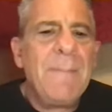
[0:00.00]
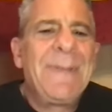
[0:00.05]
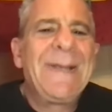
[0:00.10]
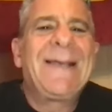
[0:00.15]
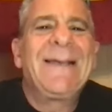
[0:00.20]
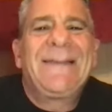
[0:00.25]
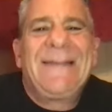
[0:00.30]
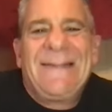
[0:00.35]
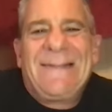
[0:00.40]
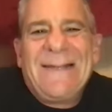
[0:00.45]

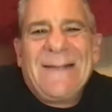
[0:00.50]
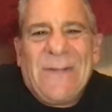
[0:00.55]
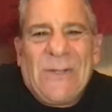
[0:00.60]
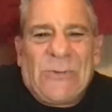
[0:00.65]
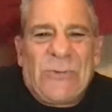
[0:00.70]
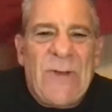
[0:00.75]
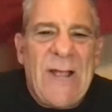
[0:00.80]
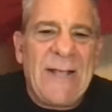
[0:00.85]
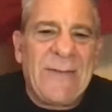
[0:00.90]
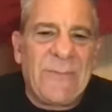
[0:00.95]
Because he's in
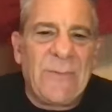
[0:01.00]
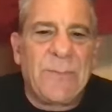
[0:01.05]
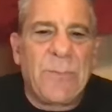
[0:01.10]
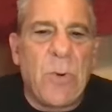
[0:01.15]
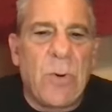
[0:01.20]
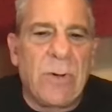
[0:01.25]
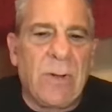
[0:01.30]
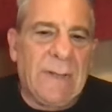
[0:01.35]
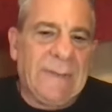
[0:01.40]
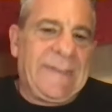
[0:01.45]
the transfer
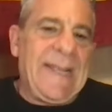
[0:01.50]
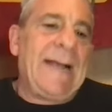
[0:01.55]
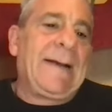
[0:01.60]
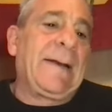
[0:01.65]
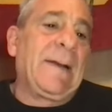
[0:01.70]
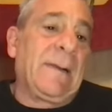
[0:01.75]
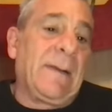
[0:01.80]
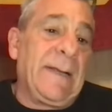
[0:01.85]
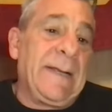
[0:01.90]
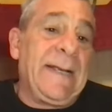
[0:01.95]
portal and
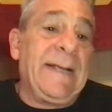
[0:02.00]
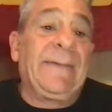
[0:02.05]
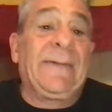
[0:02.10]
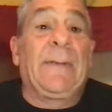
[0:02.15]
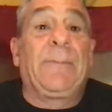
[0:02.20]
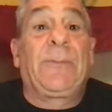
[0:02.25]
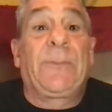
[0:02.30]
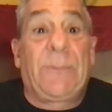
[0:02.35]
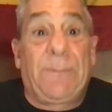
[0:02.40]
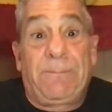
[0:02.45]
technically
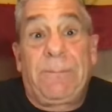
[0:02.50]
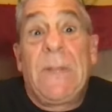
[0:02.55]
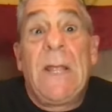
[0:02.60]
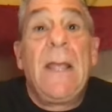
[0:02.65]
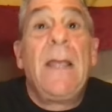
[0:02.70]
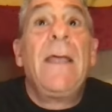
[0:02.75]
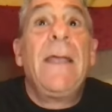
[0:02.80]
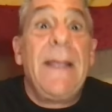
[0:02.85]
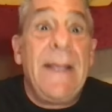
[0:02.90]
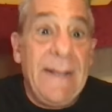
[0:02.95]
he's a
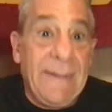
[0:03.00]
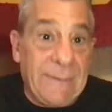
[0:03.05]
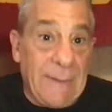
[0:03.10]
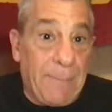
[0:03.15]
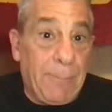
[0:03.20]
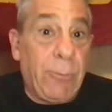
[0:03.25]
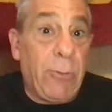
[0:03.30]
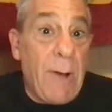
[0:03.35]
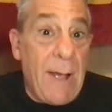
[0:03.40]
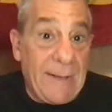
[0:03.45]
he's
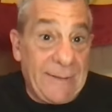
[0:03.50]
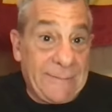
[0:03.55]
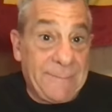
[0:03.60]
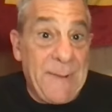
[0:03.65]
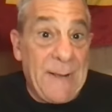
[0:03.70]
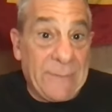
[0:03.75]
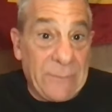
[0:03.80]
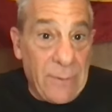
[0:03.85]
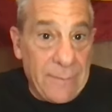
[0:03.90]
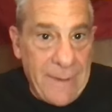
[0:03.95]
a
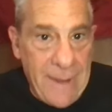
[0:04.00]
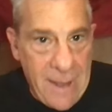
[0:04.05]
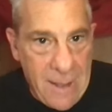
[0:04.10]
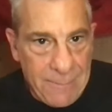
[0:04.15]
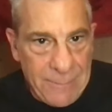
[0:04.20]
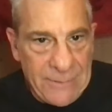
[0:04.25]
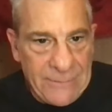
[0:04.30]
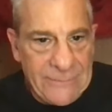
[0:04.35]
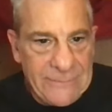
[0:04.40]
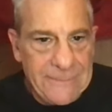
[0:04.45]
prospect on
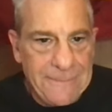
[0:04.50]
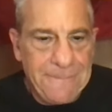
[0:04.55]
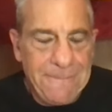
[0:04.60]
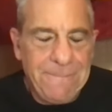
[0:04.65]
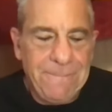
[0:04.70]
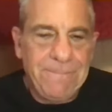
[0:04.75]
campus.